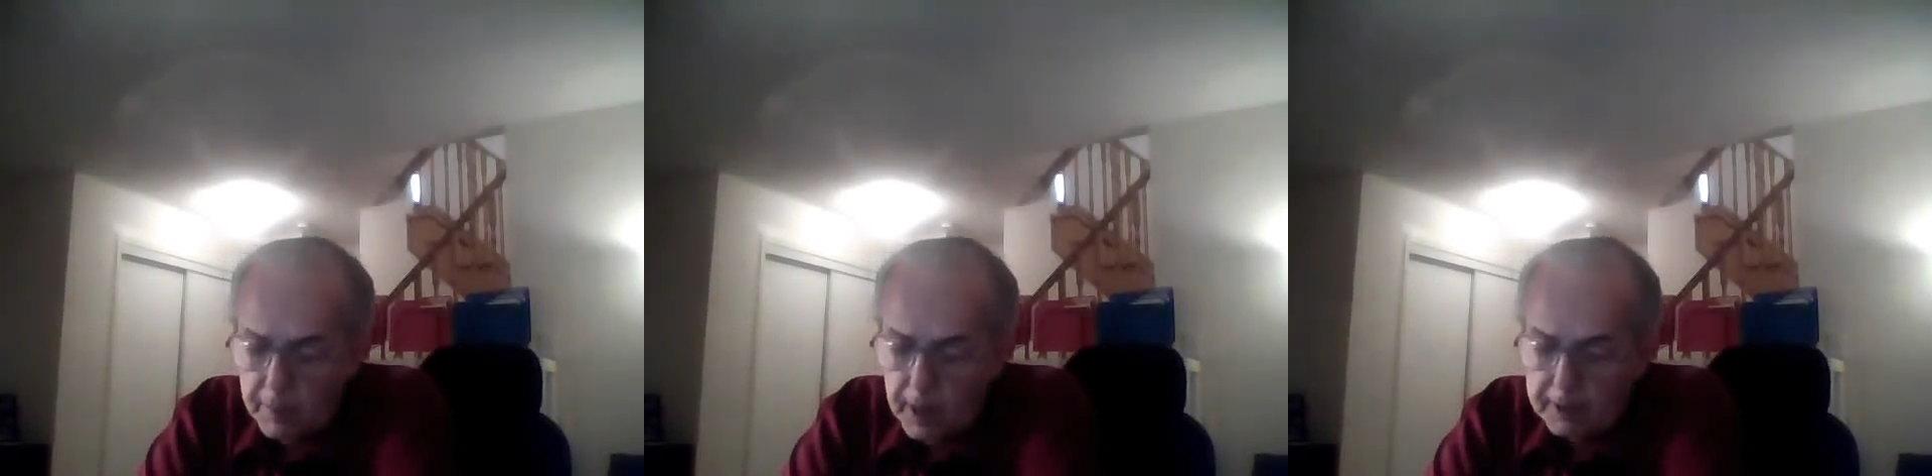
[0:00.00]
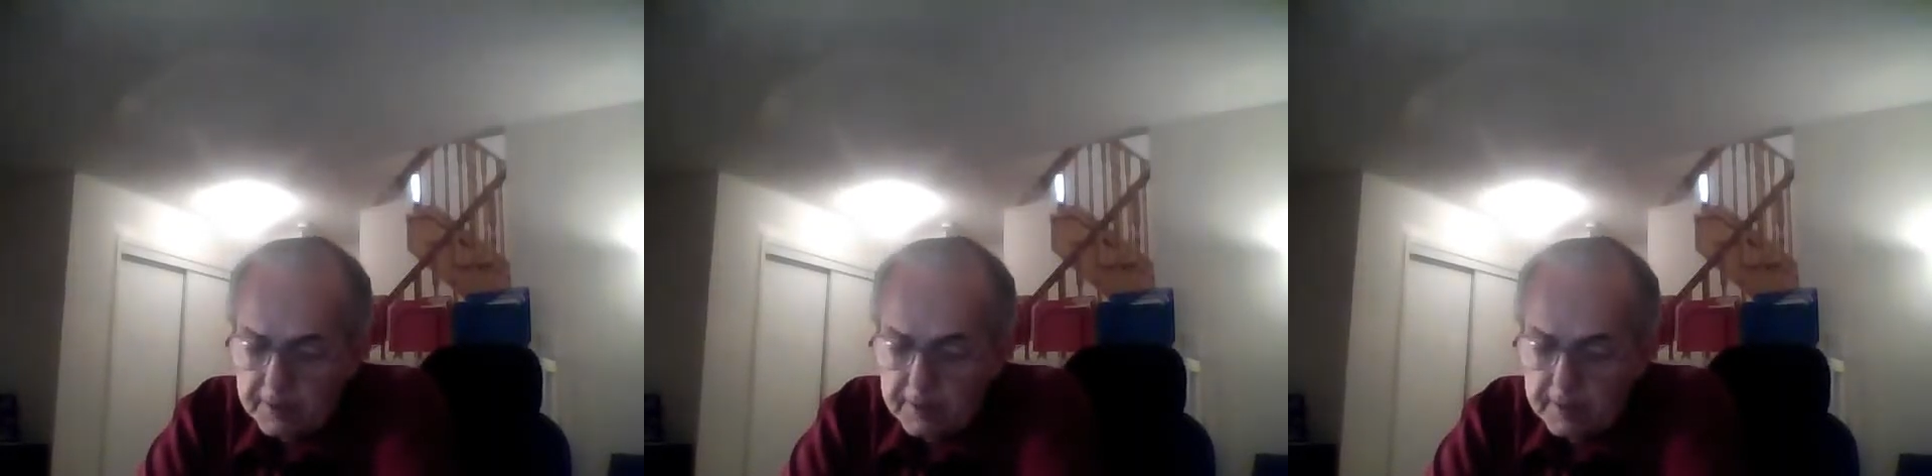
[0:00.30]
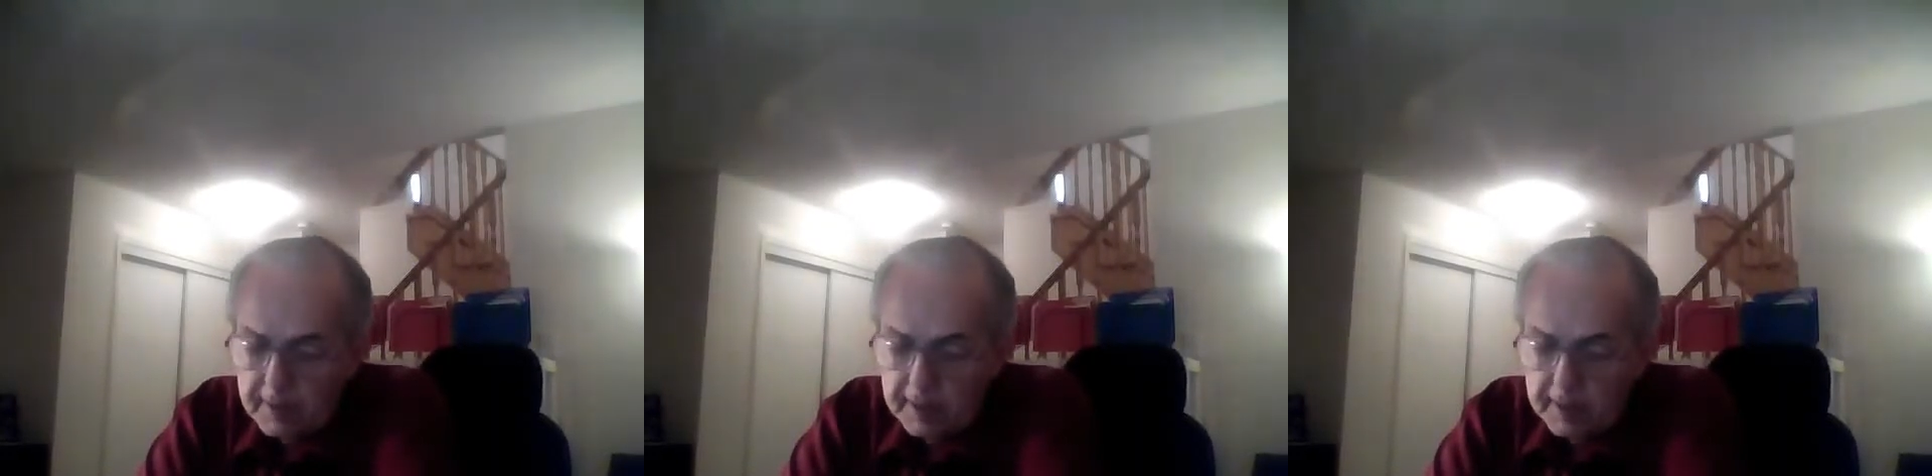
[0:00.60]
What I did
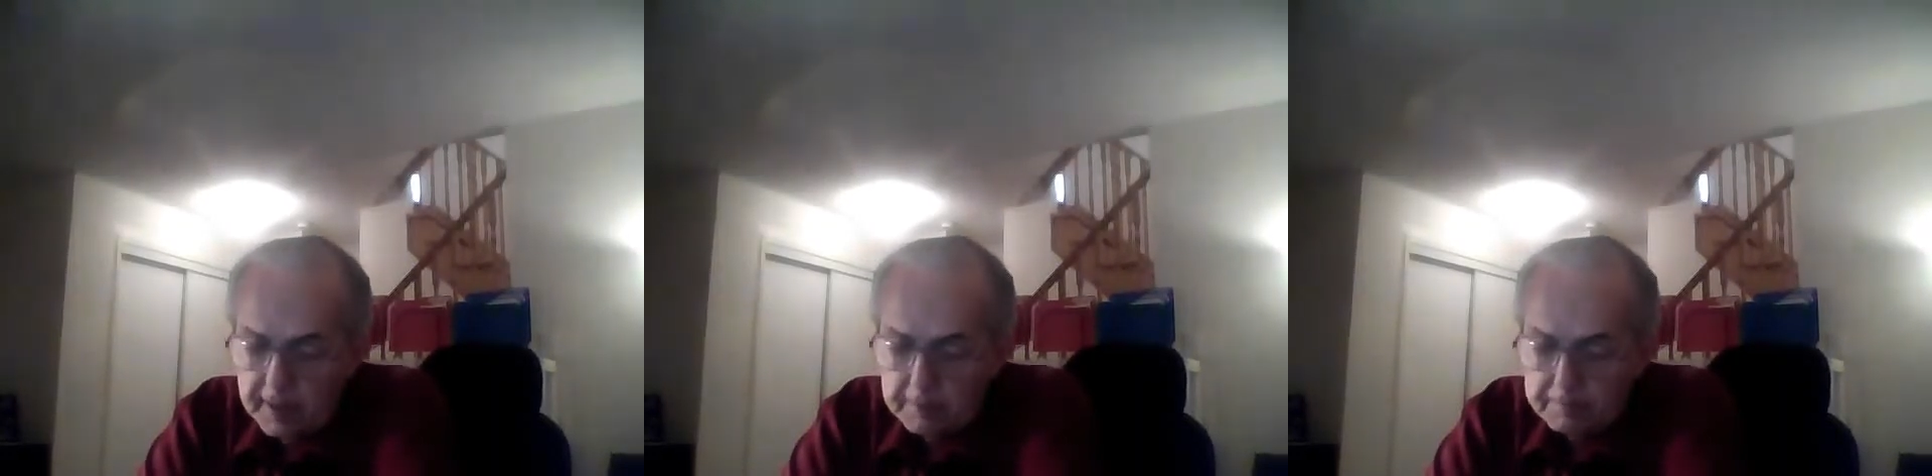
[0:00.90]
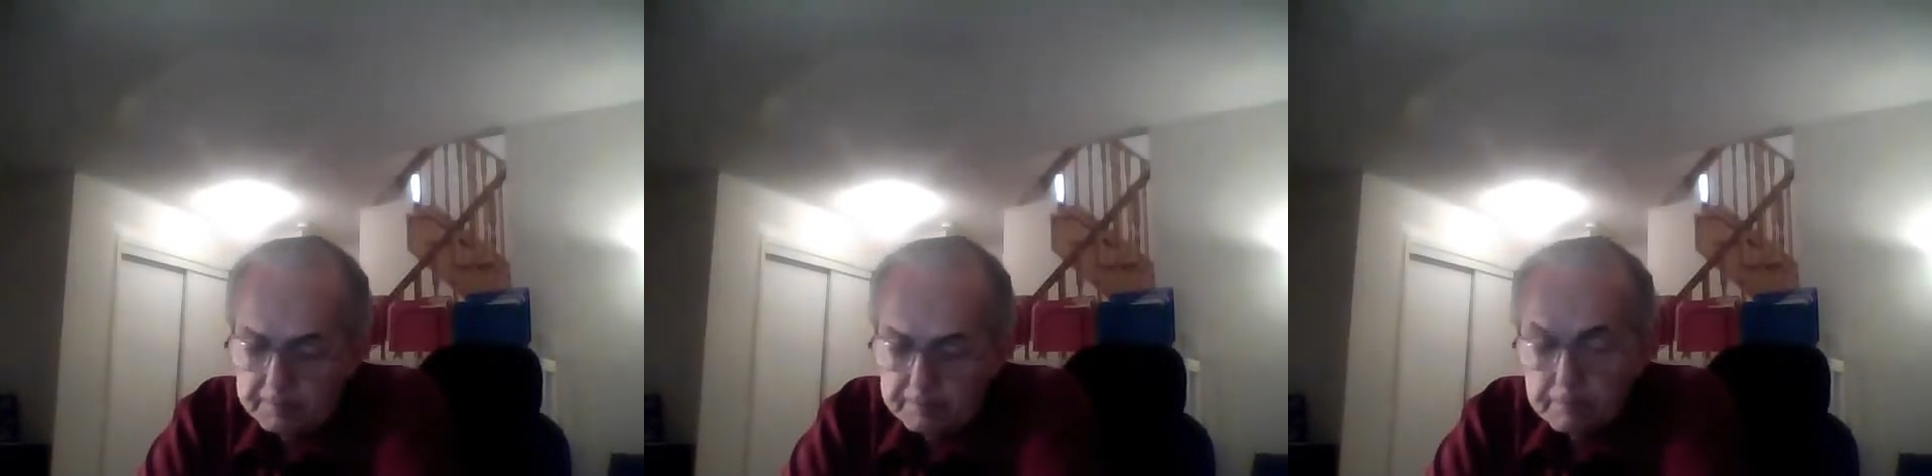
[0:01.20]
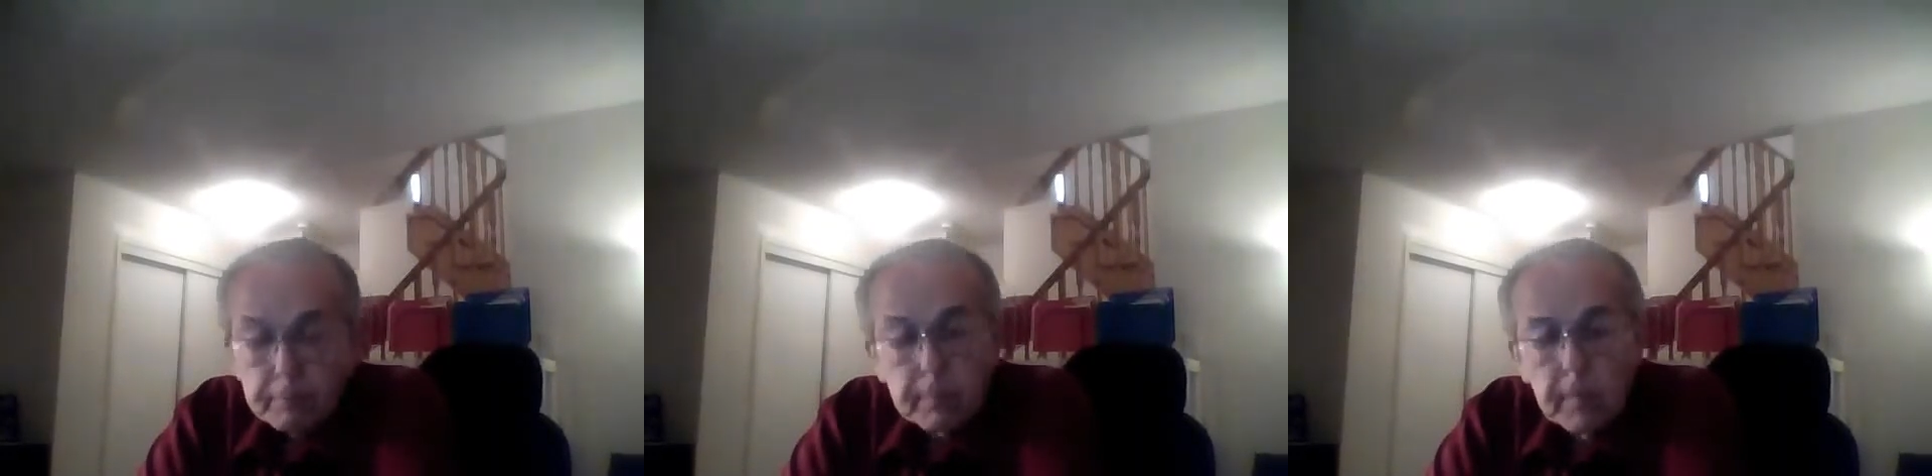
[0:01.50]
was I bought
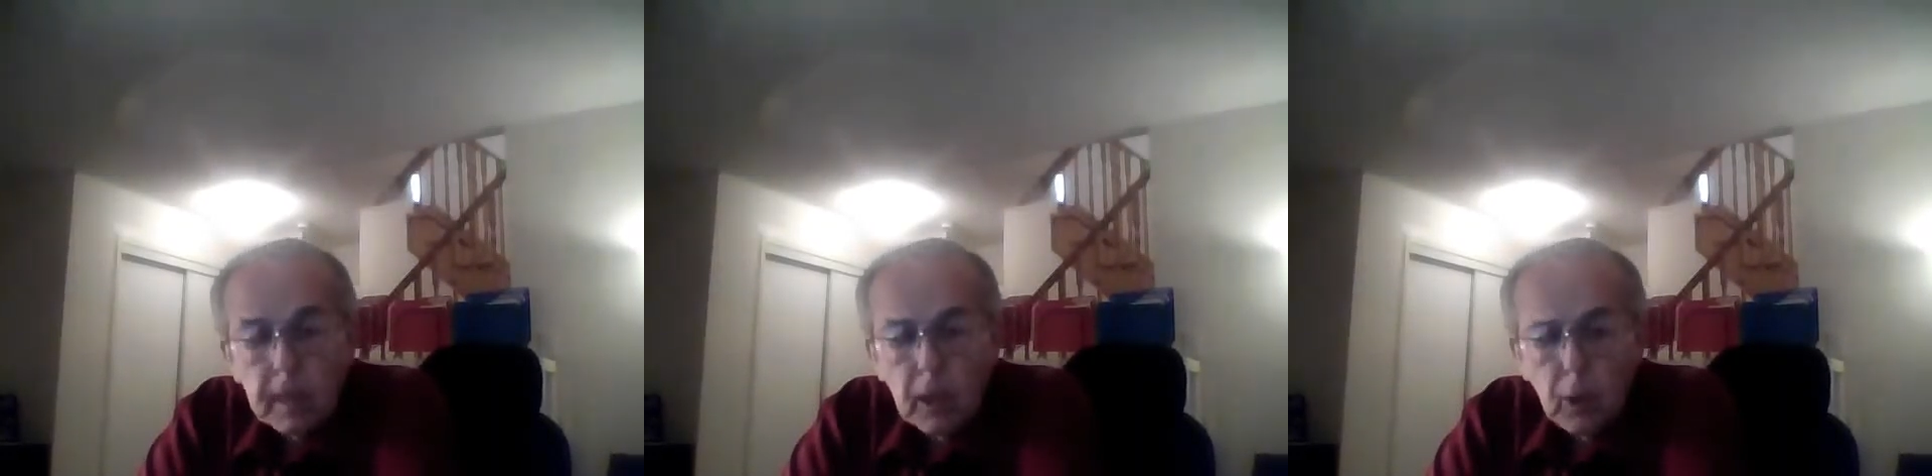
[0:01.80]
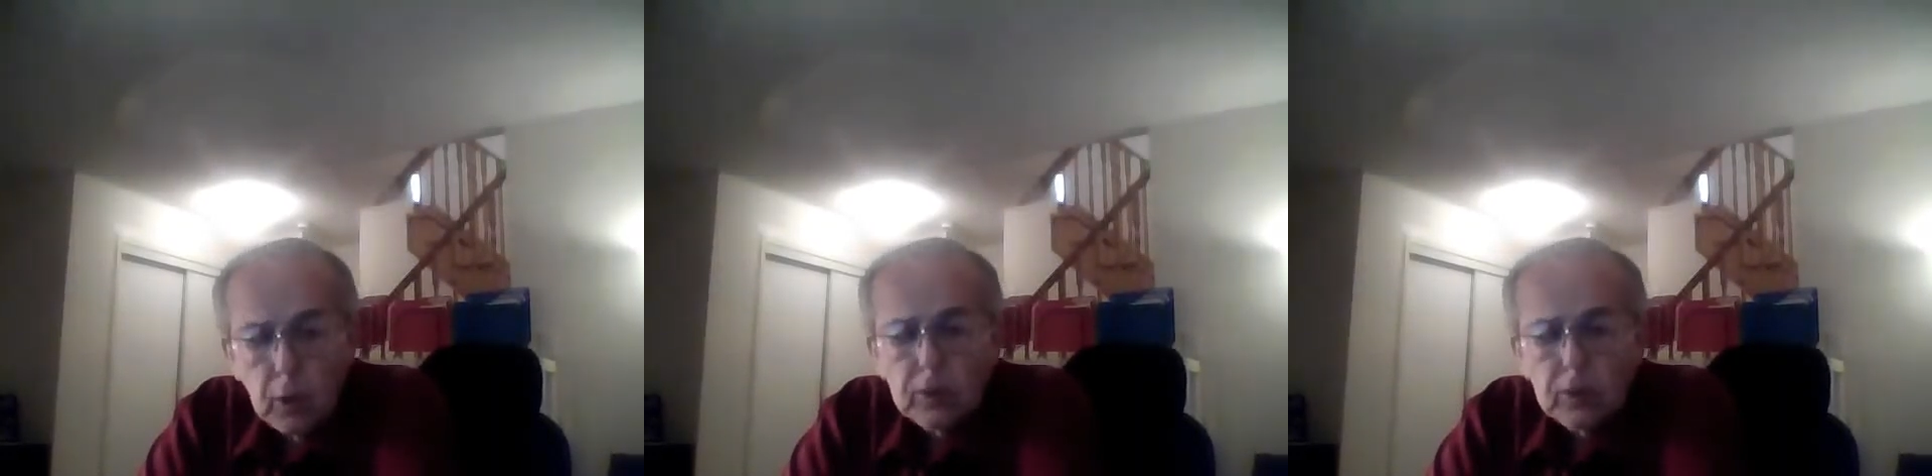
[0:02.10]
a